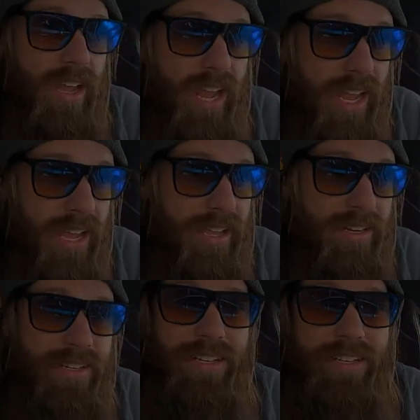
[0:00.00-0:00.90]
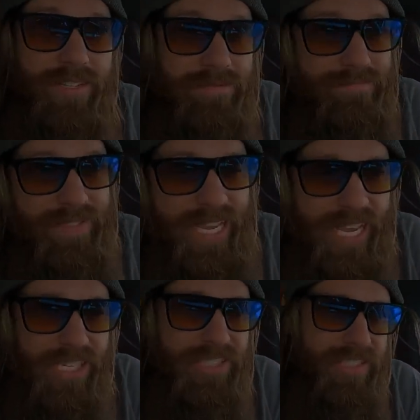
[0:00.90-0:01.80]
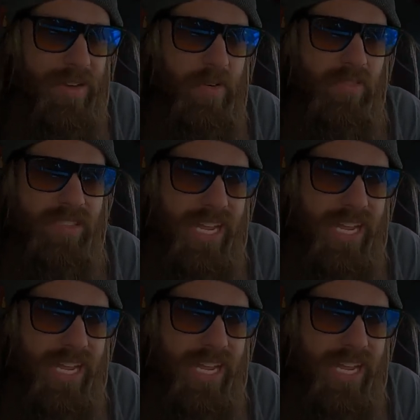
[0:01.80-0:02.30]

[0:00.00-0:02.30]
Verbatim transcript: And uh, that catches up over